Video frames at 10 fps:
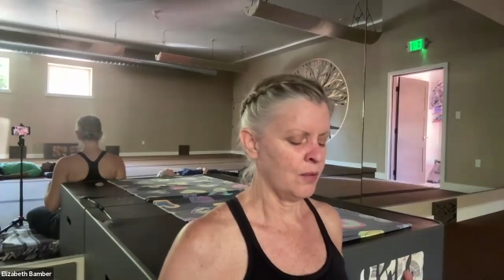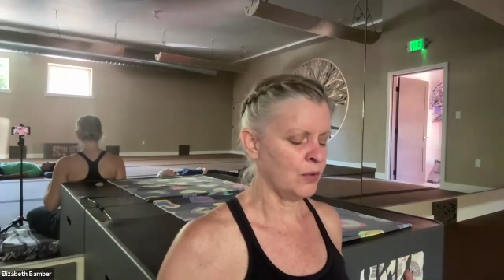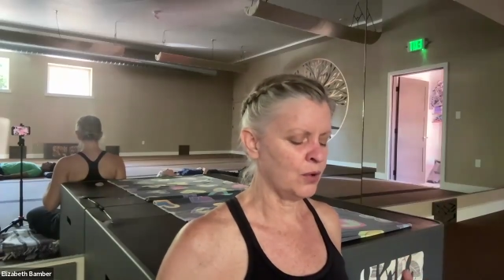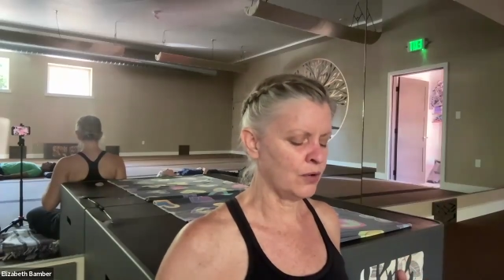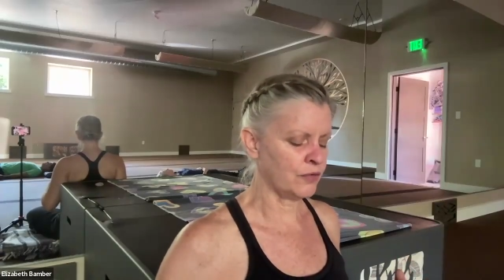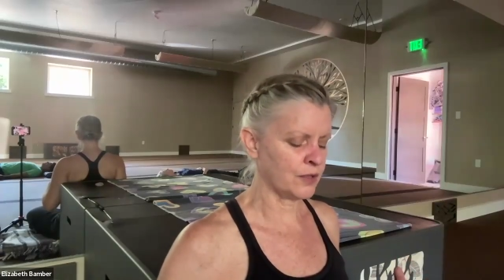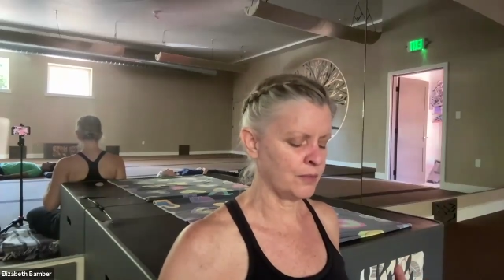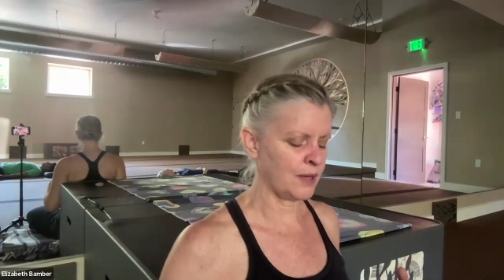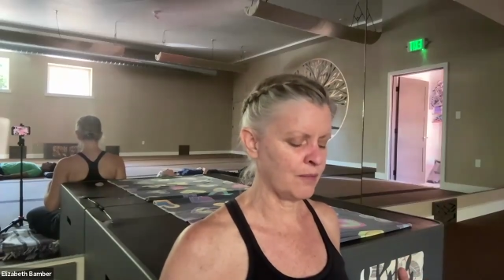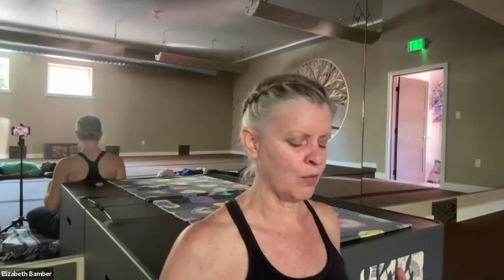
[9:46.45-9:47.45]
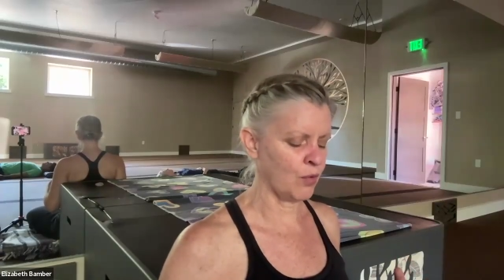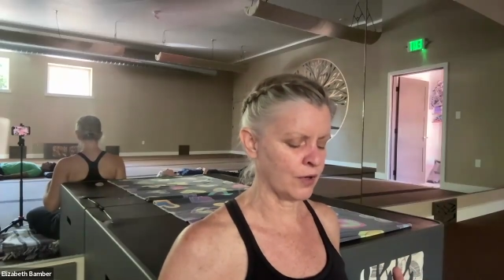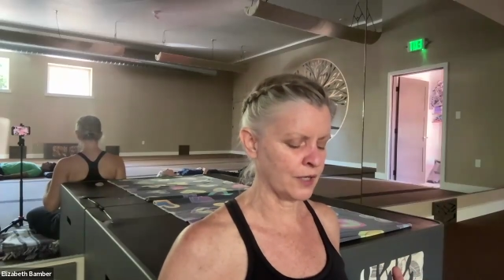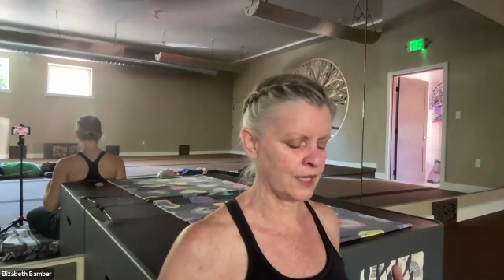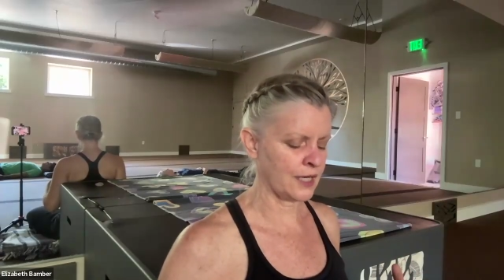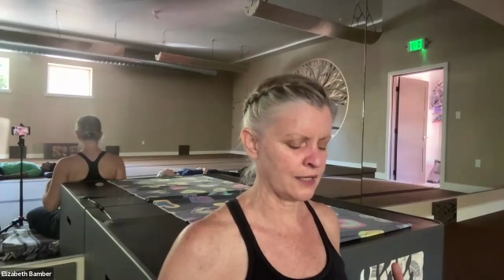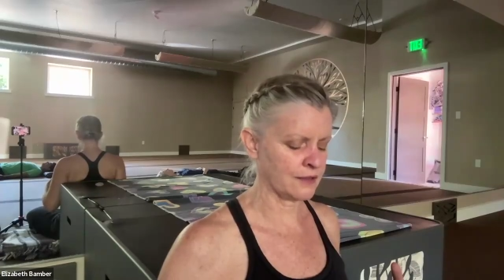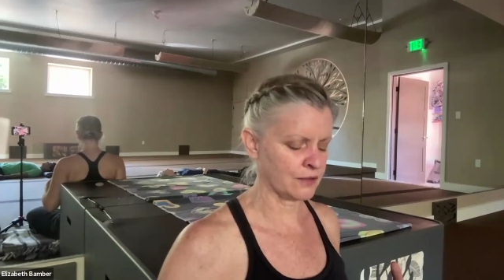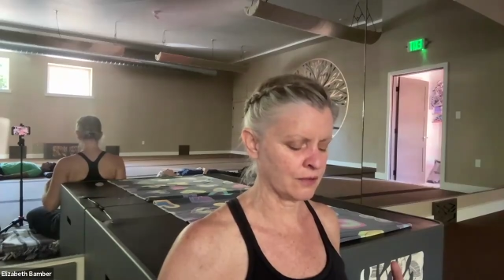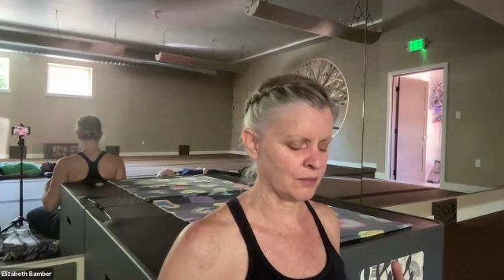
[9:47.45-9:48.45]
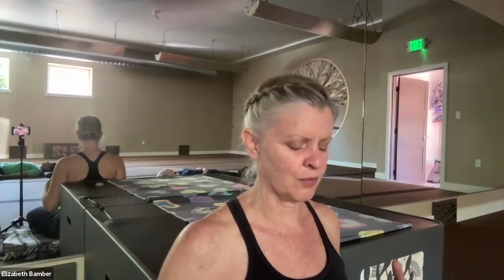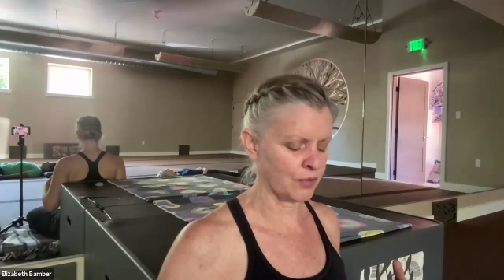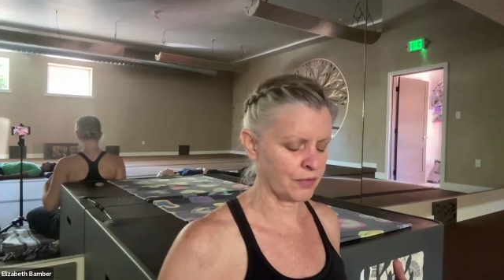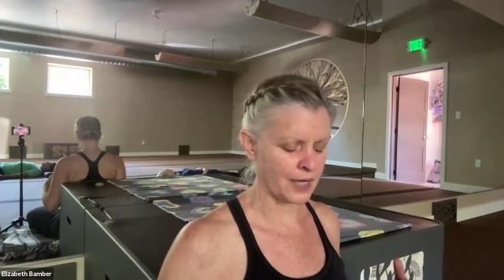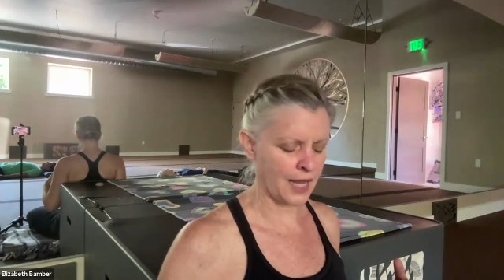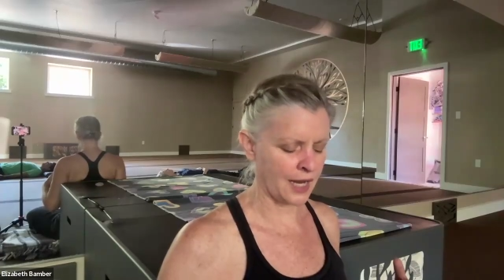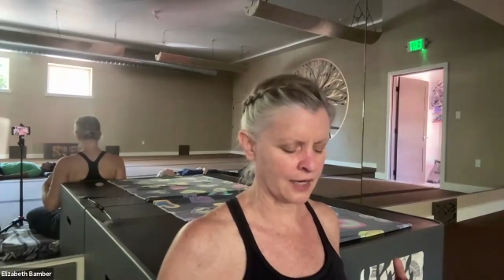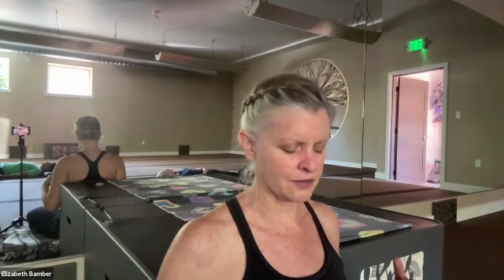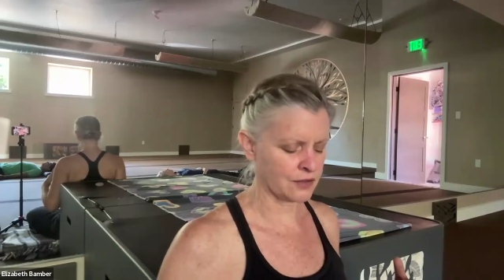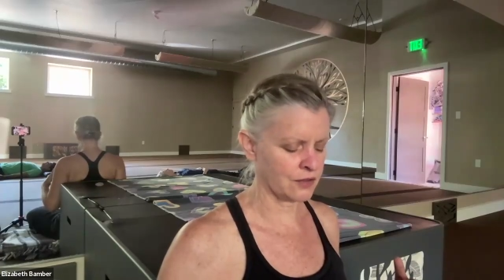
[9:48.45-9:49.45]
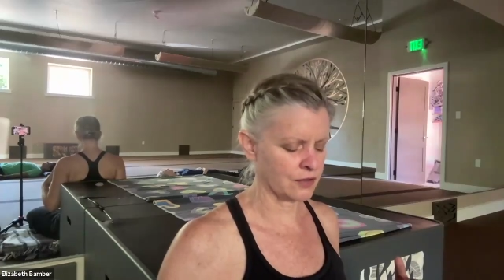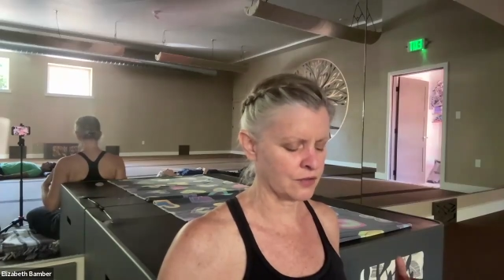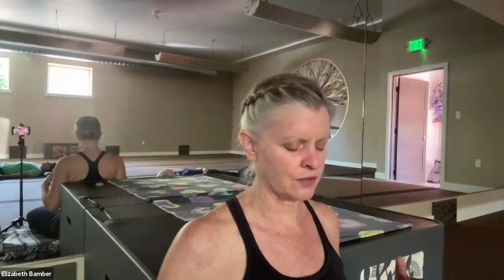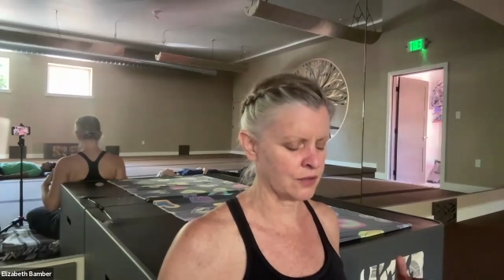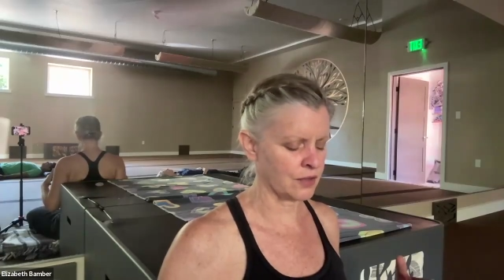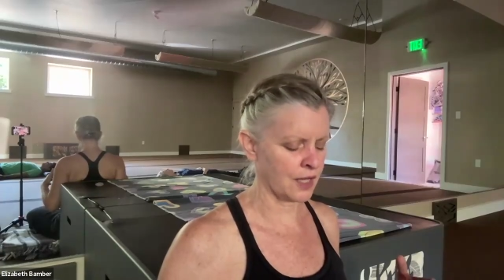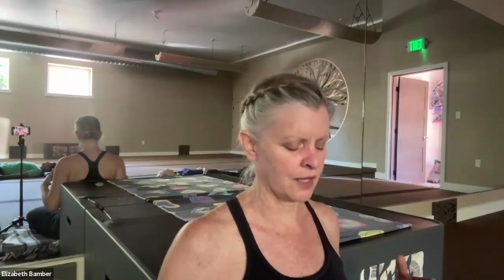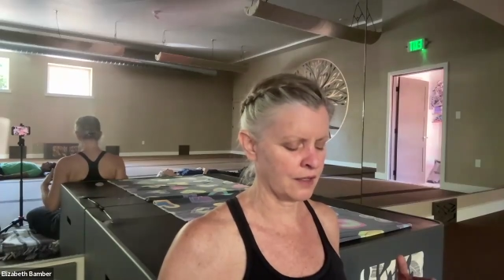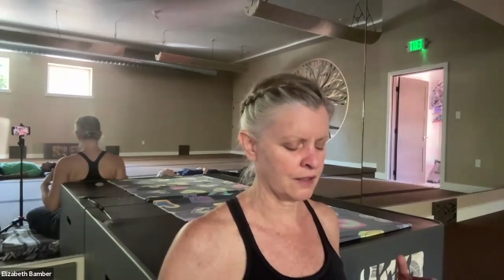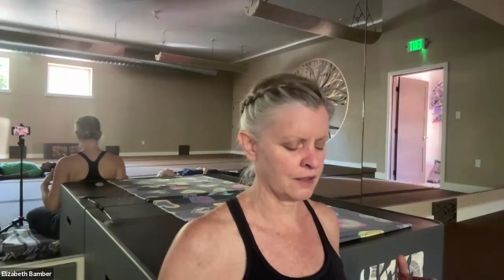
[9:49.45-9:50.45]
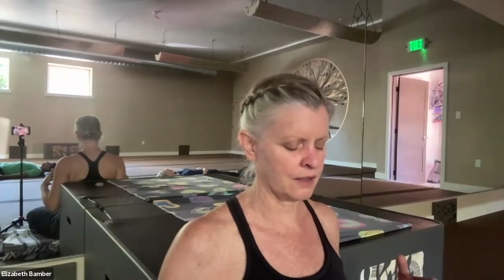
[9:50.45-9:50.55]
move to be more at ease or more relaxed, you just do that.